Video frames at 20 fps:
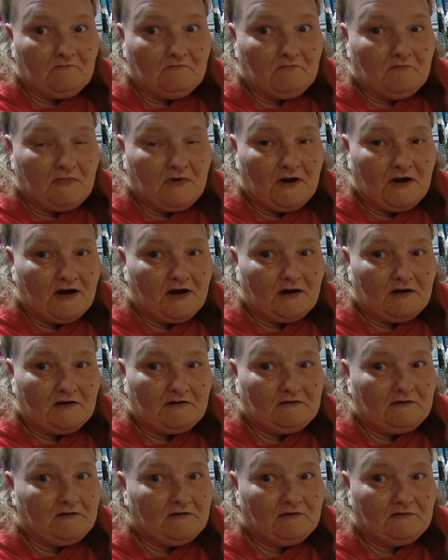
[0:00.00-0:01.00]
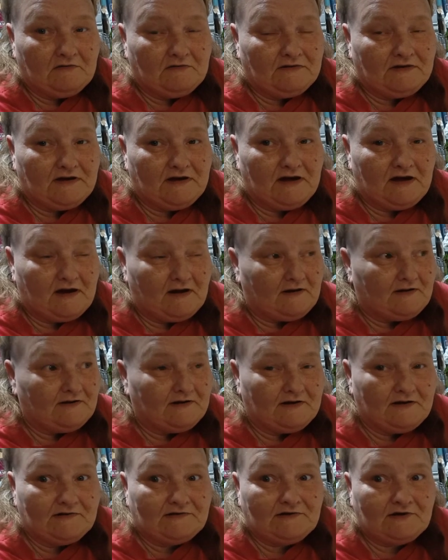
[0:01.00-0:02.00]
Man, yeah,
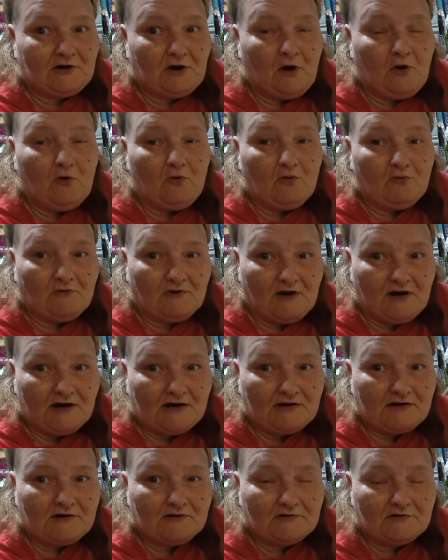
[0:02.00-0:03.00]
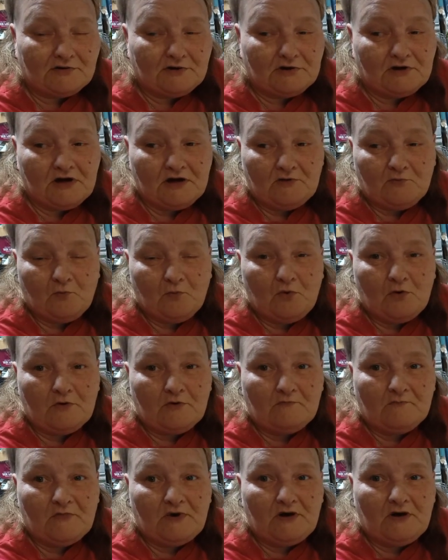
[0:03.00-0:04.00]
it's cold. Got the shed
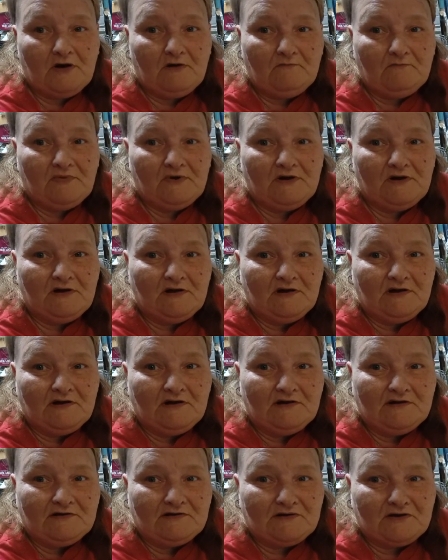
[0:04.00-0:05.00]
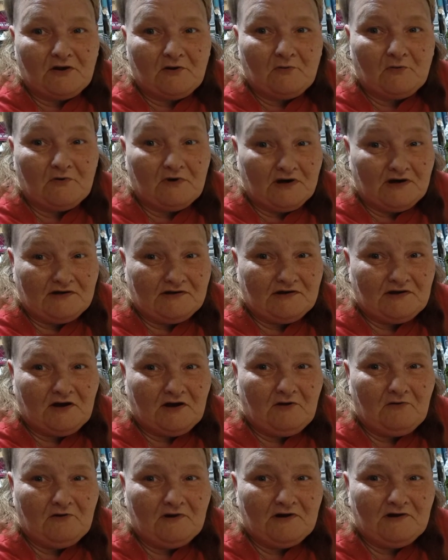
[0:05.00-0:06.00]
warmed up. So let's
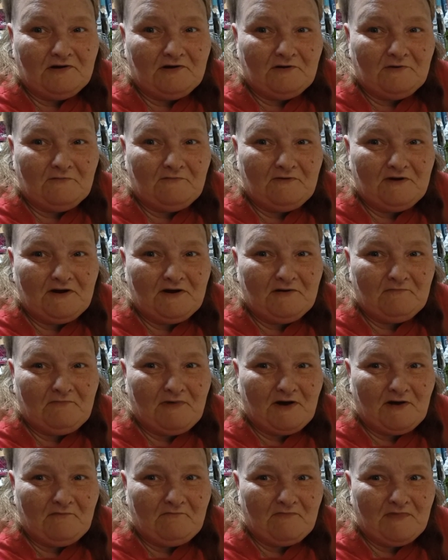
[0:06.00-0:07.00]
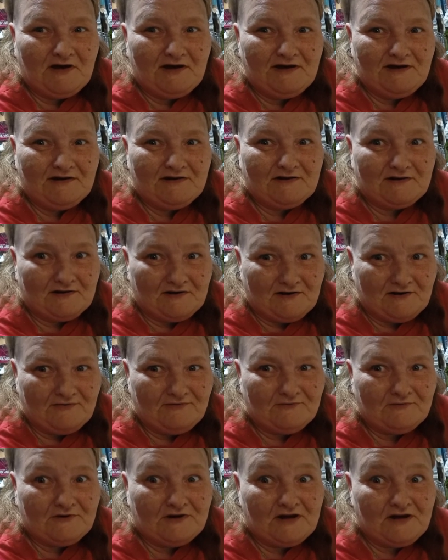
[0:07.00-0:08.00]
talk a little bit about making
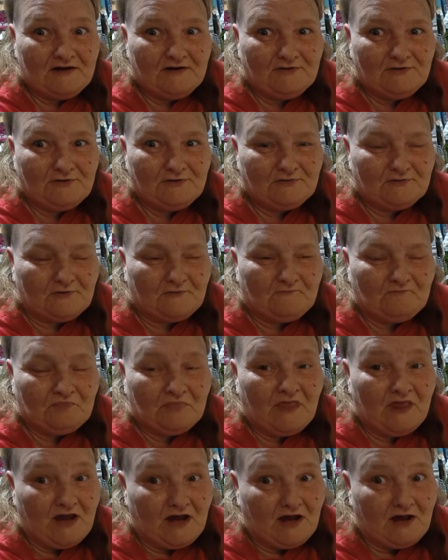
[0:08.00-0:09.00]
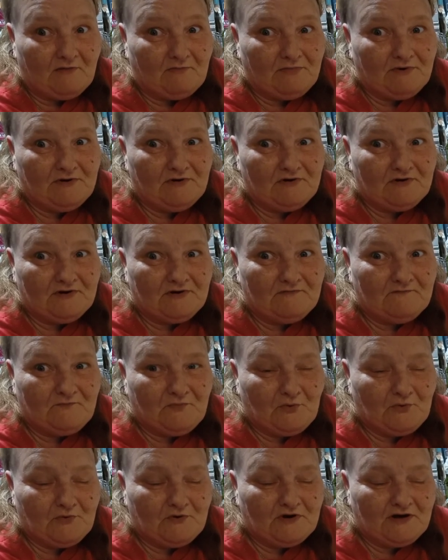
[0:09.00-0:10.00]
another tincture. I've been looking
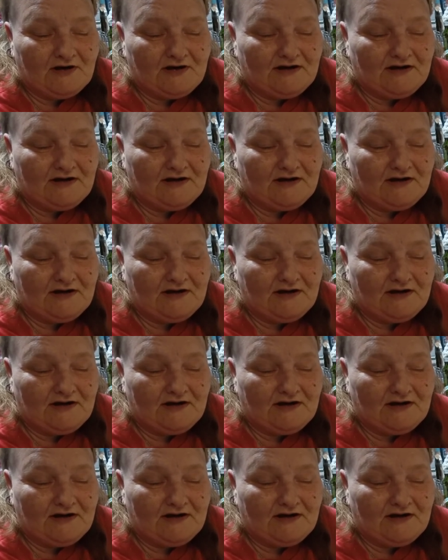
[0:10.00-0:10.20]
forward to